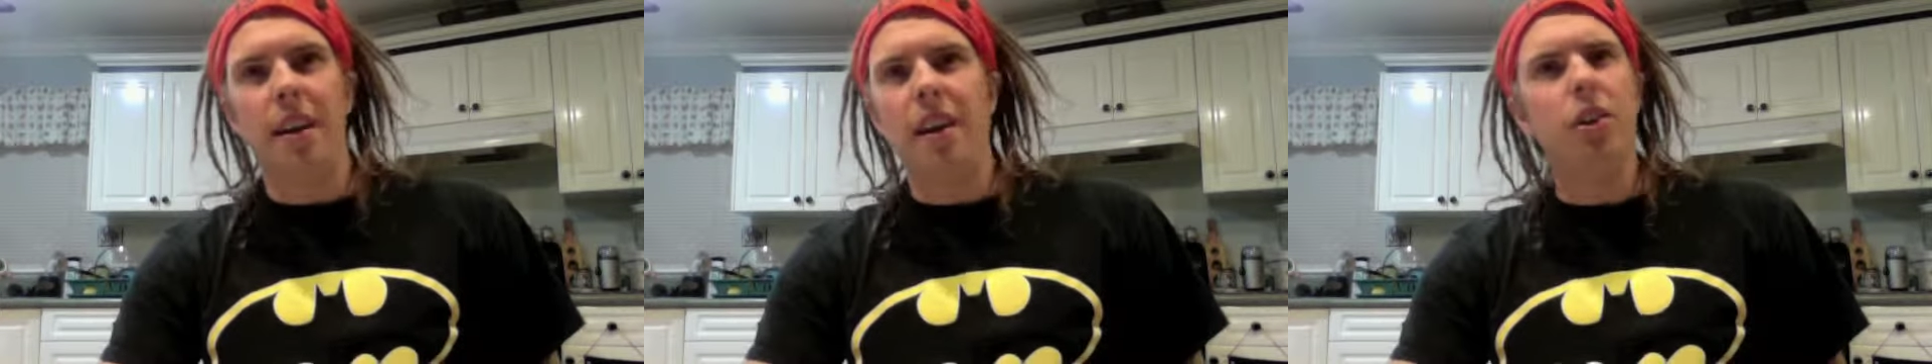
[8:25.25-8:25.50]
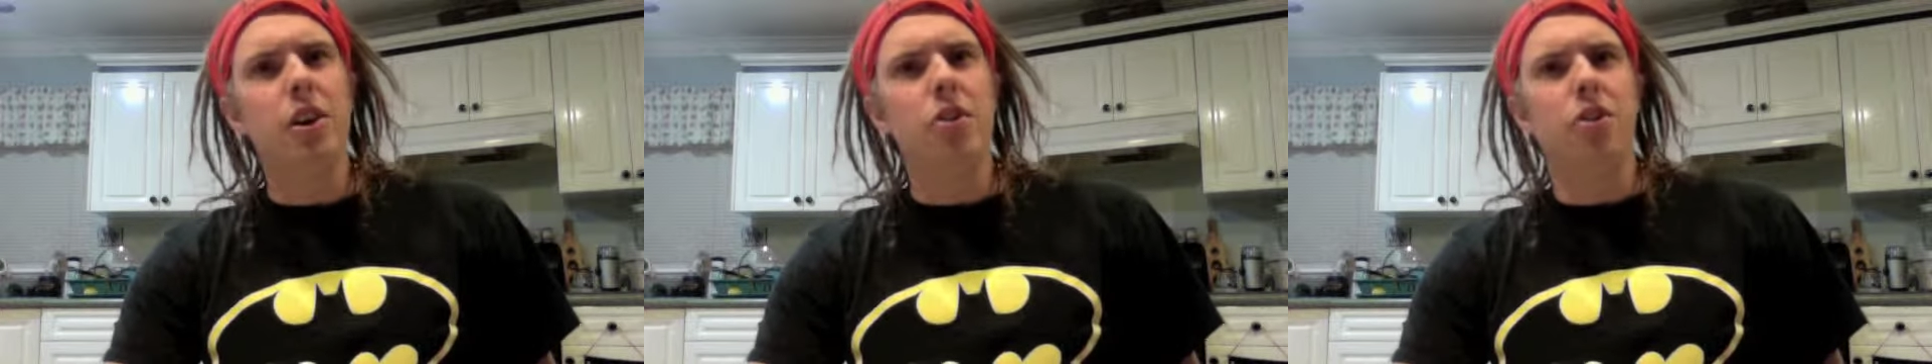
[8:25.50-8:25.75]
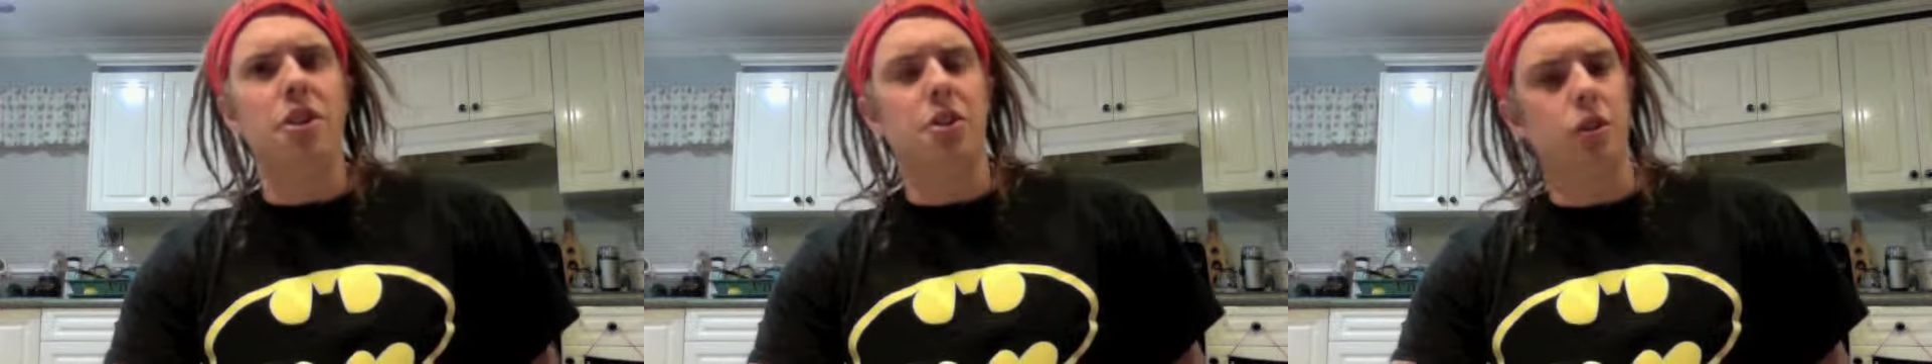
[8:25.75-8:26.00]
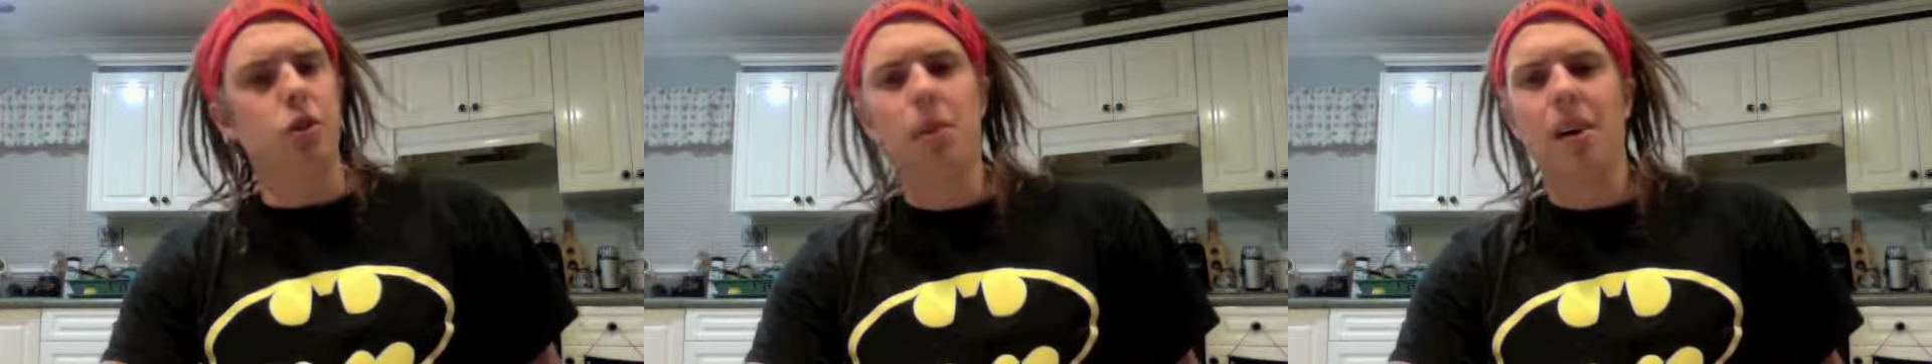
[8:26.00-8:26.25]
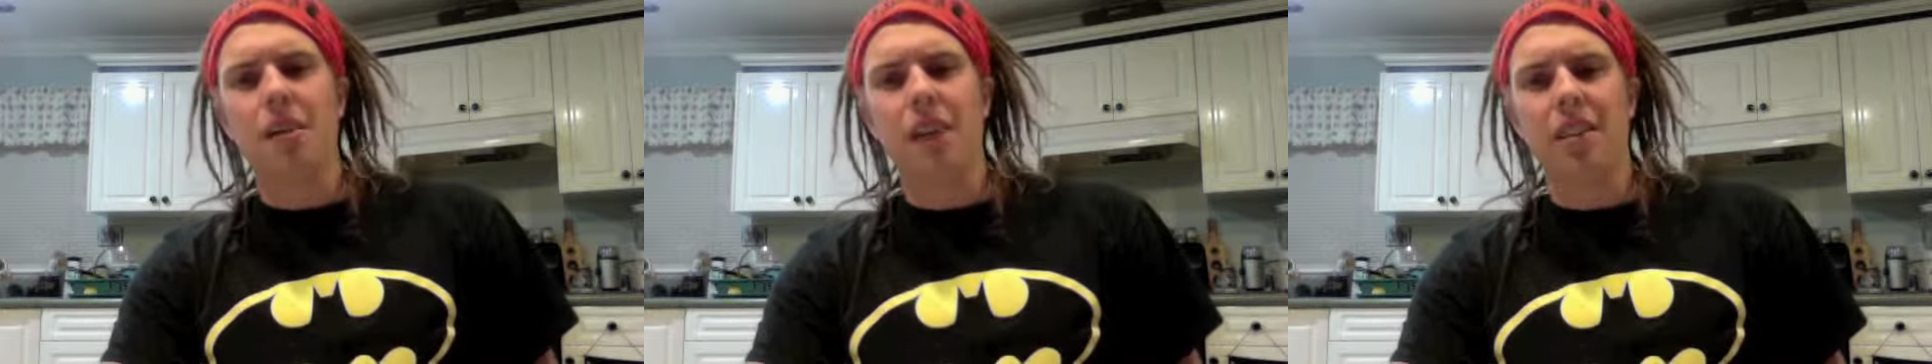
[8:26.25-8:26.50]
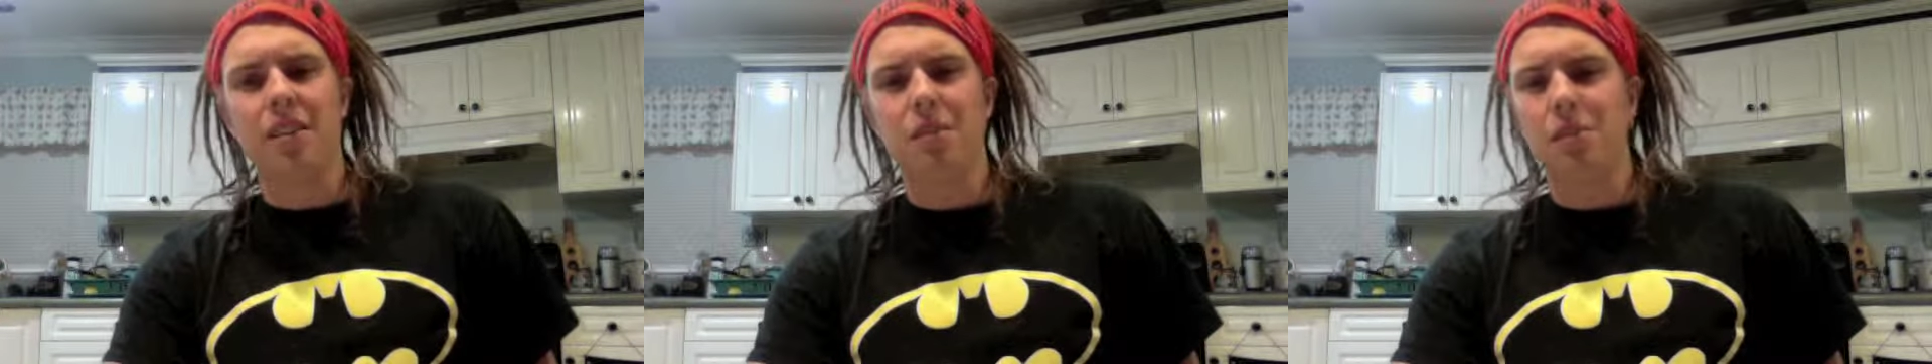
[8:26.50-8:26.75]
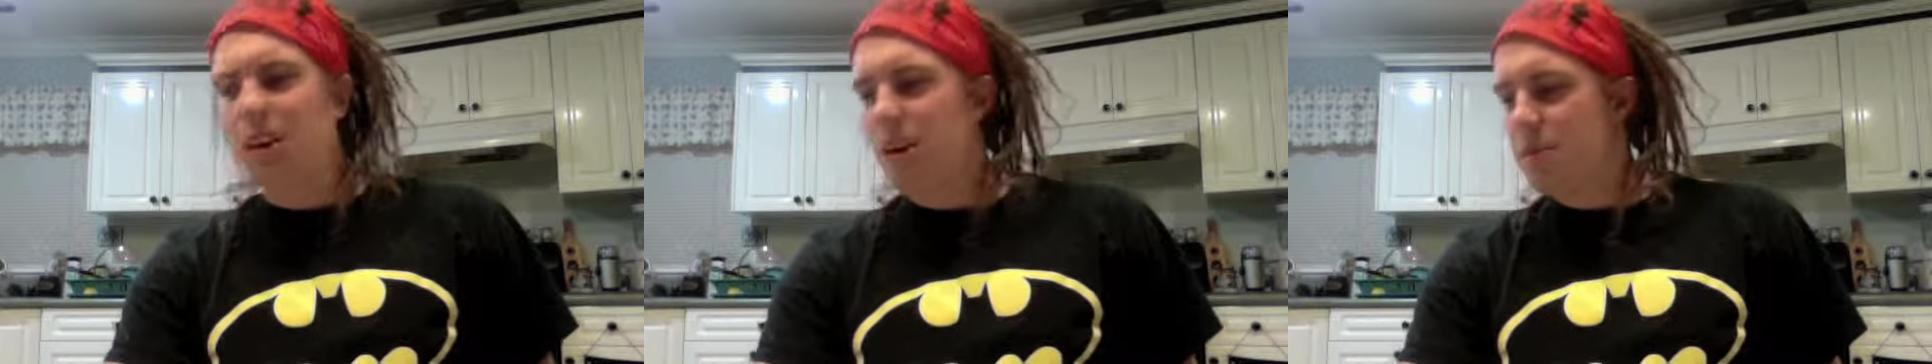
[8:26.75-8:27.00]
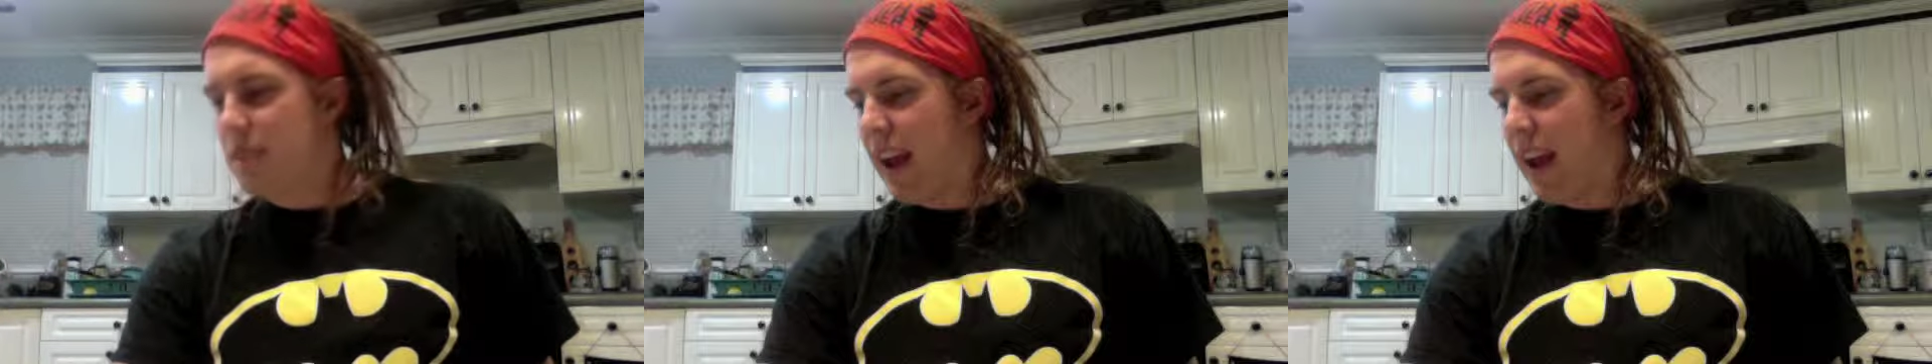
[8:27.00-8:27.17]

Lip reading: Nothing you can really do about that sometimes,